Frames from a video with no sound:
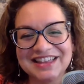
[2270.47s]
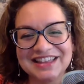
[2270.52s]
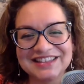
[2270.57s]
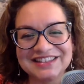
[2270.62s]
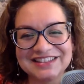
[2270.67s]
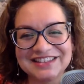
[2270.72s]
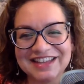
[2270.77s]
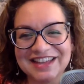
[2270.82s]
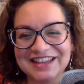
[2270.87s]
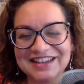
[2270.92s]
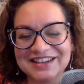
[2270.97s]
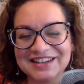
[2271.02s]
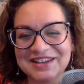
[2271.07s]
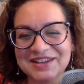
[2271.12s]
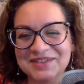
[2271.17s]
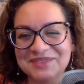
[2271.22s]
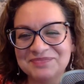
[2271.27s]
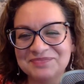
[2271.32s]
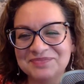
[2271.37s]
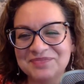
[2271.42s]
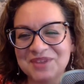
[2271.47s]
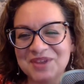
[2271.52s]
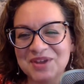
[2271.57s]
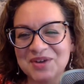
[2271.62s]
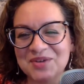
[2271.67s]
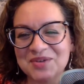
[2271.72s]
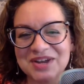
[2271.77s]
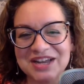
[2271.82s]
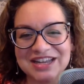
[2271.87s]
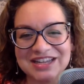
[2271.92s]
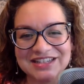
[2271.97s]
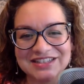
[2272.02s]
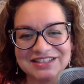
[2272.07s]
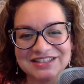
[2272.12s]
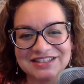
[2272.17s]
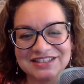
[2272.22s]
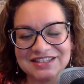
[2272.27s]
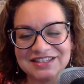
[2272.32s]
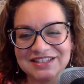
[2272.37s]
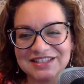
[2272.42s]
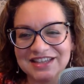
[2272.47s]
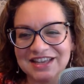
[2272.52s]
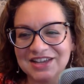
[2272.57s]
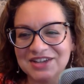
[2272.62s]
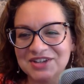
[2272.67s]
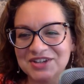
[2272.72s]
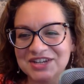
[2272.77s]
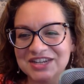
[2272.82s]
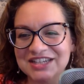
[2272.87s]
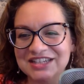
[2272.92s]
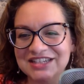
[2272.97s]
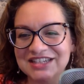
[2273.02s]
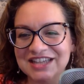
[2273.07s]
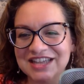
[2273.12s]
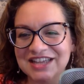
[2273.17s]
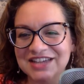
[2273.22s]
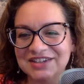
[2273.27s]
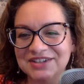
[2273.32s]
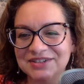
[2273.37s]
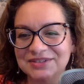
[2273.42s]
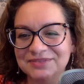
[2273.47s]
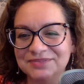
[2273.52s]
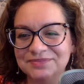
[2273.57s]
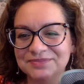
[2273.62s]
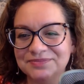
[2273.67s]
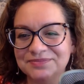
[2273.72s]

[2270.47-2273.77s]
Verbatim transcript: that's not um always a good indicator.